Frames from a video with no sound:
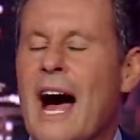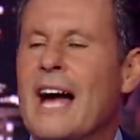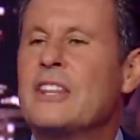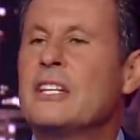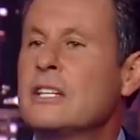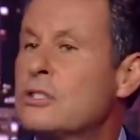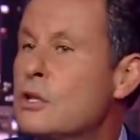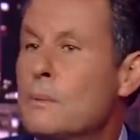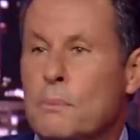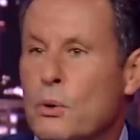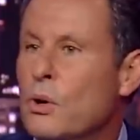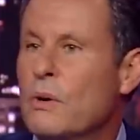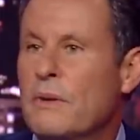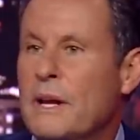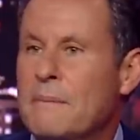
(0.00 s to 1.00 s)
I think you should
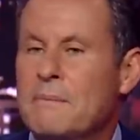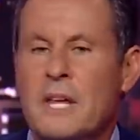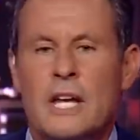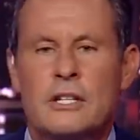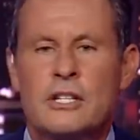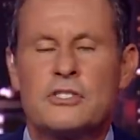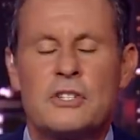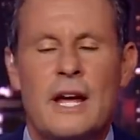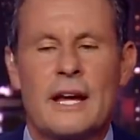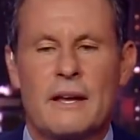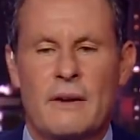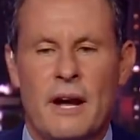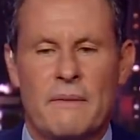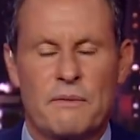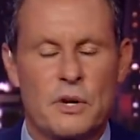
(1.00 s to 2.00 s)
improve it. Just like,
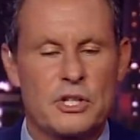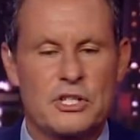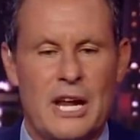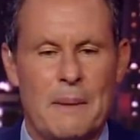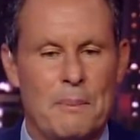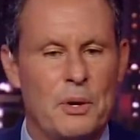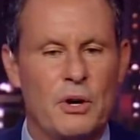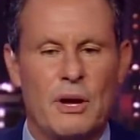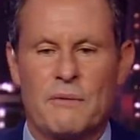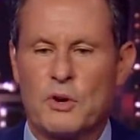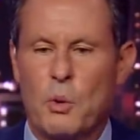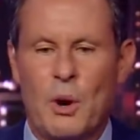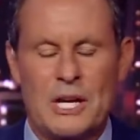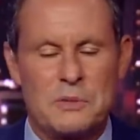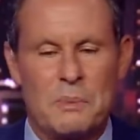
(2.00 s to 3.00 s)
for example, if
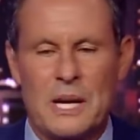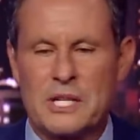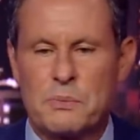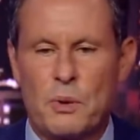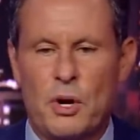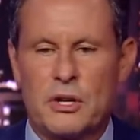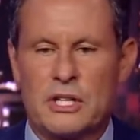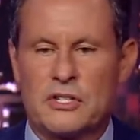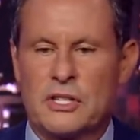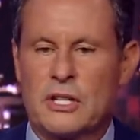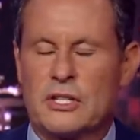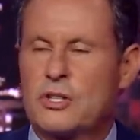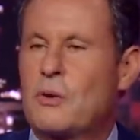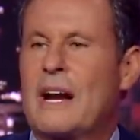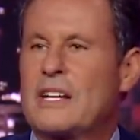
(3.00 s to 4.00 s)
you watch baseball, you see
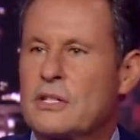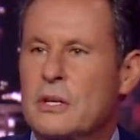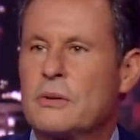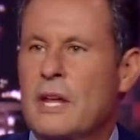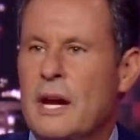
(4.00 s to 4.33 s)
the strike zone